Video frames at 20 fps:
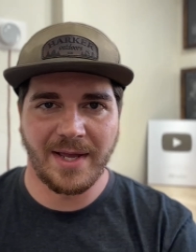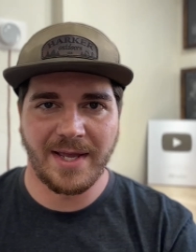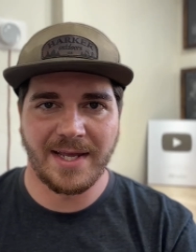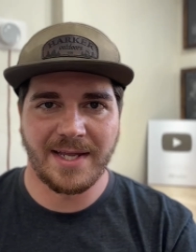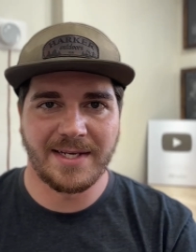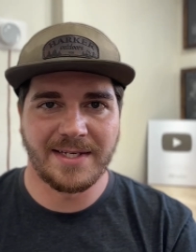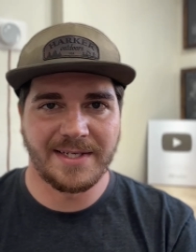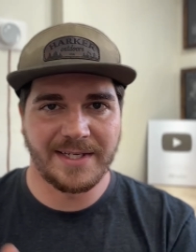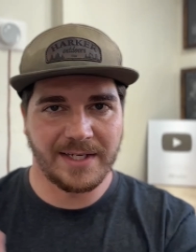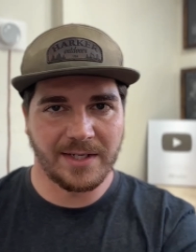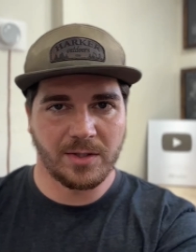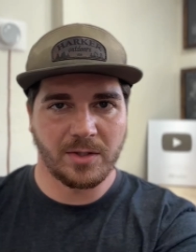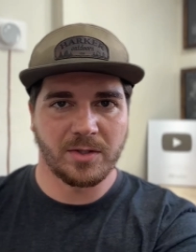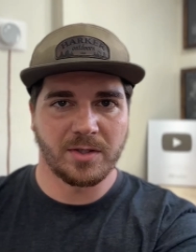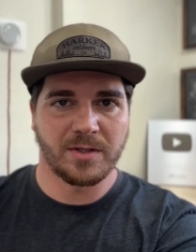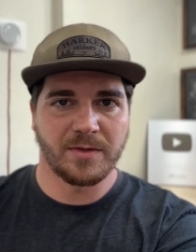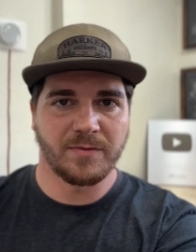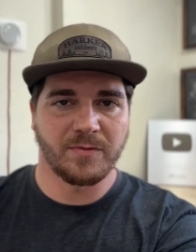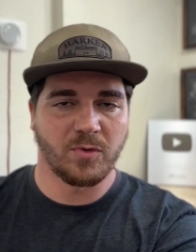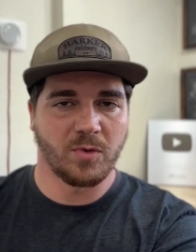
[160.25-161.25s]
a
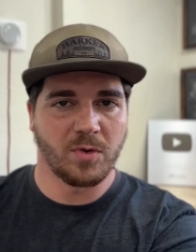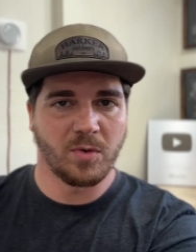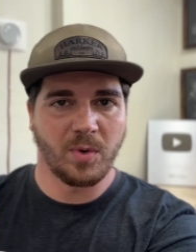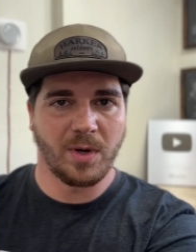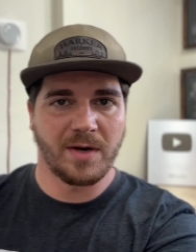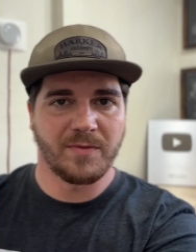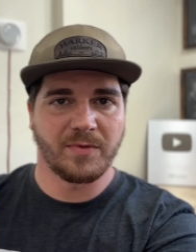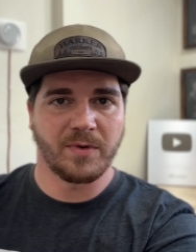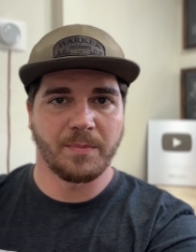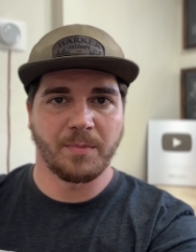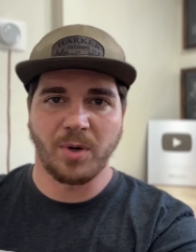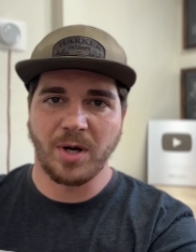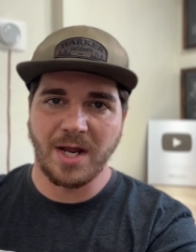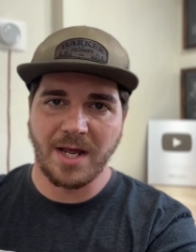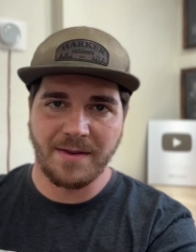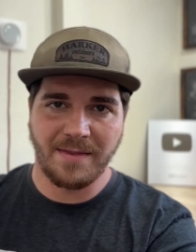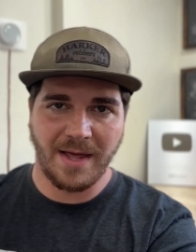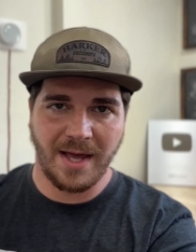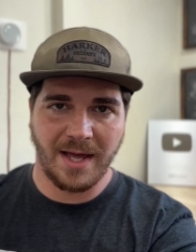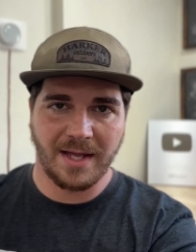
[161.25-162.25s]
dealer for whatever
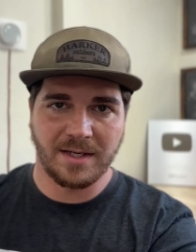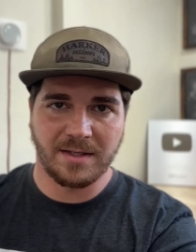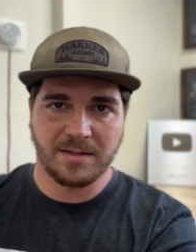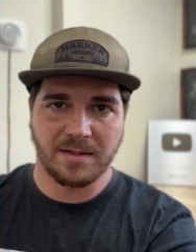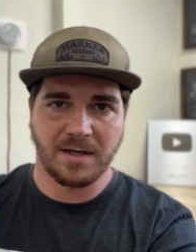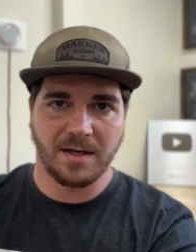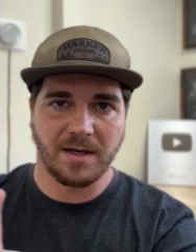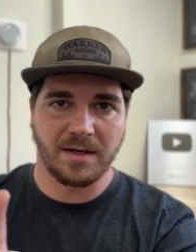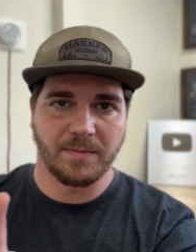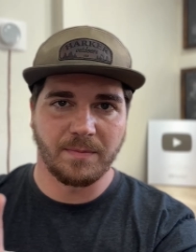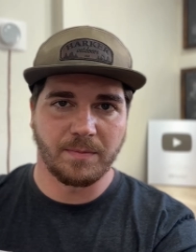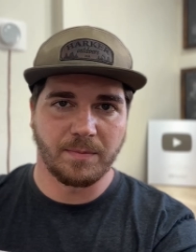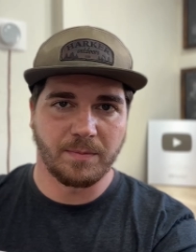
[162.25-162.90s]
brand that, uh,